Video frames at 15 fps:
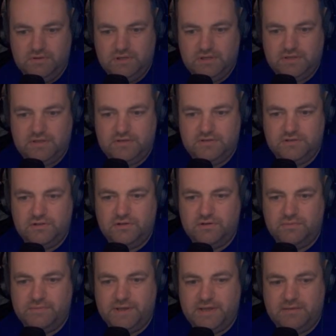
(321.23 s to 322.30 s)
There's the
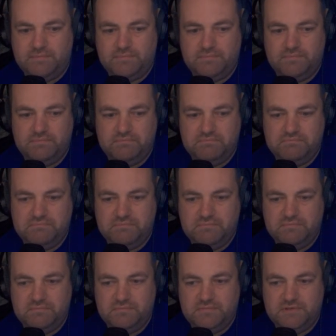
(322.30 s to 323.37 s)
local map.
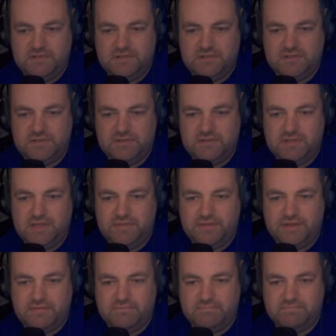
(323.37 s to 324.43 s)
There's
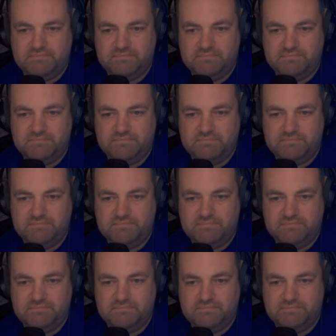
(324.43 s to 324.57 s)
nothing.